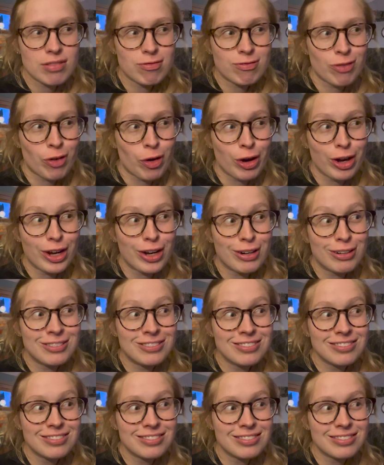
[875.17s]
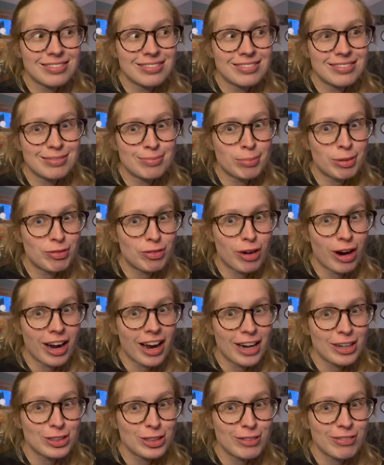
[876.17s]
for you before I
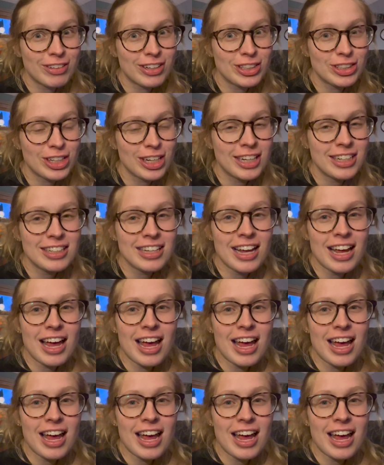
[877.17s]
actually finish it.